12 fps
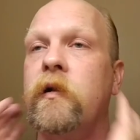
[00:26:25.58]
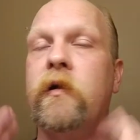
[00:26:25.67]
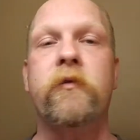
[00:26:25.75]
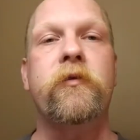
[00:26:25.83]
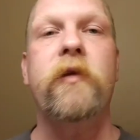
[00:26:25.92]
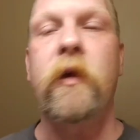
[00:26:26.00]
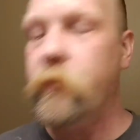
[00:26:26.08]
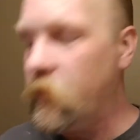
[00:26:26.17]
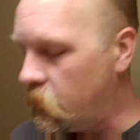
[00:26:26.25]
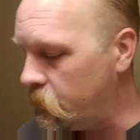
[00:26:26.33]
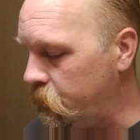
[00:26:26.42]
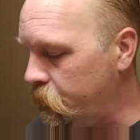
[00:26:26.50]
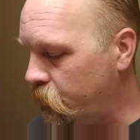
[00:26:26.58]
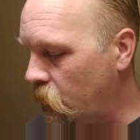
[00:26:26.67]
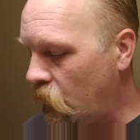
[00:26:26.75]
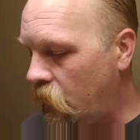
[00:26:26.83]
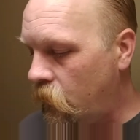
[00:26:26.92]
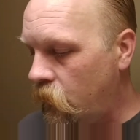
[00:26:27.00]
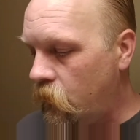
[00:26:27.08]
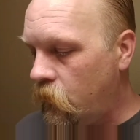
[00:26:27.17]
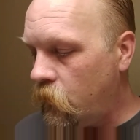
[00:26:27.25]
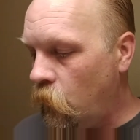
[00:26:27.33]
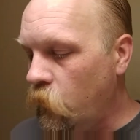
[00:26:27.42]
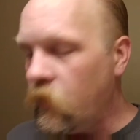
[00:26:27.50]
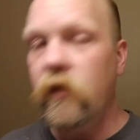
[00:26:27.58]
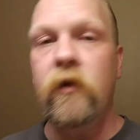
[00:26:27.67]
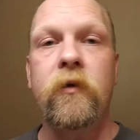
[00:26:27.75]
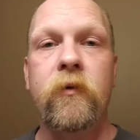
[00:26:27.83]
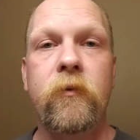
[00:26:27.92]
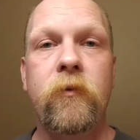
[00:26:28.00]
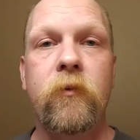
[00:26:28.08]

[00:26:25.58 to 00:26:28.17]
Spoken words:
and slap it on. Okay,